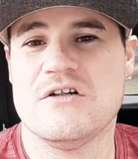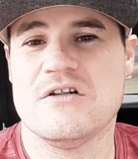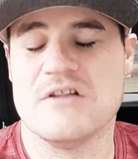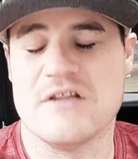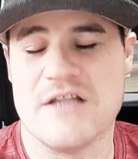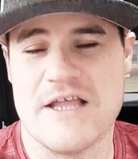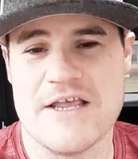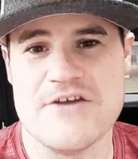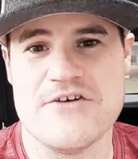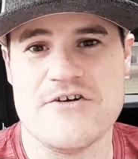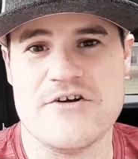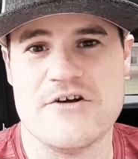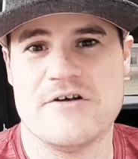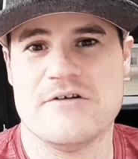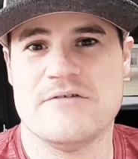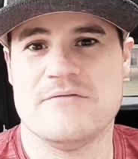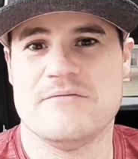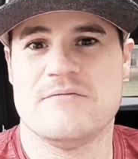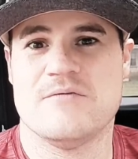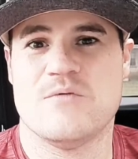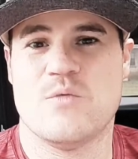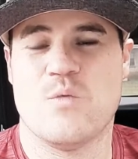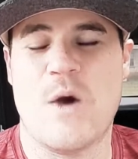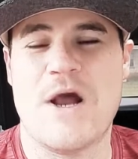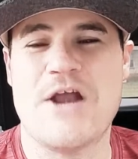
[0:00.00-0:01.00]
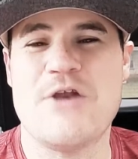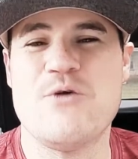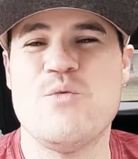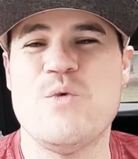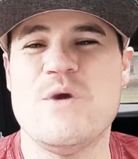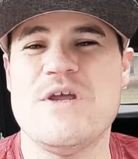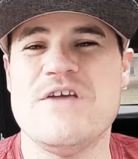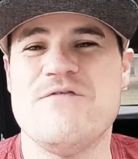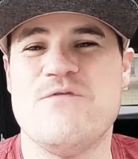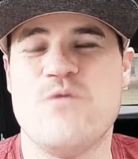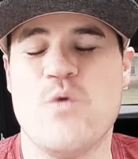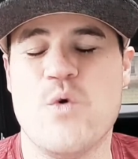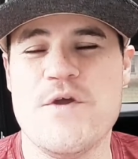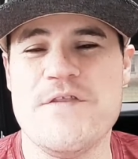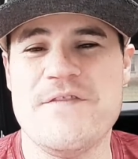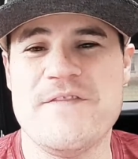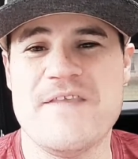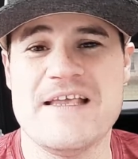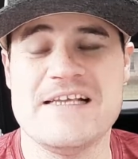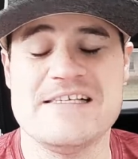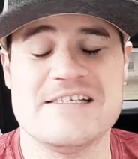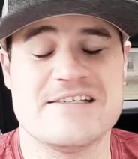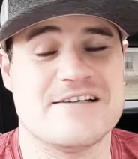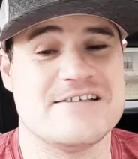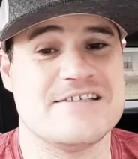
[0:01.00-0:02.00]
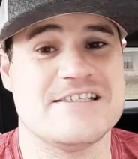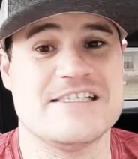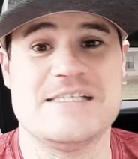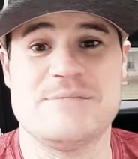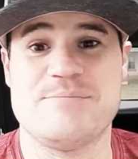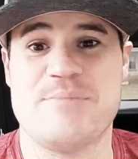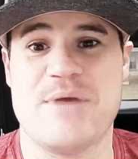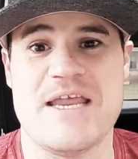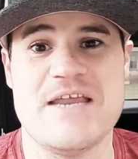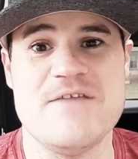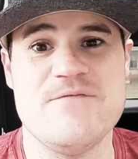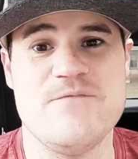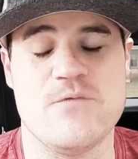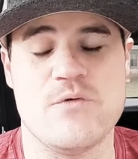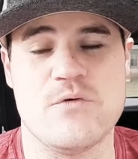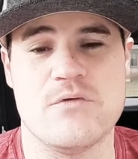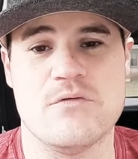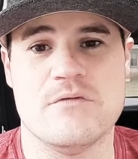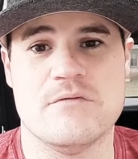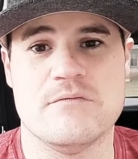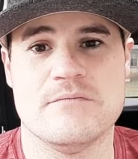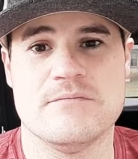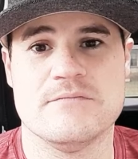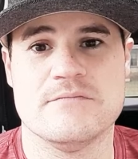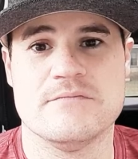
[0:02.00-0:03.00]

later. Why do we avoid things? Because it's painful.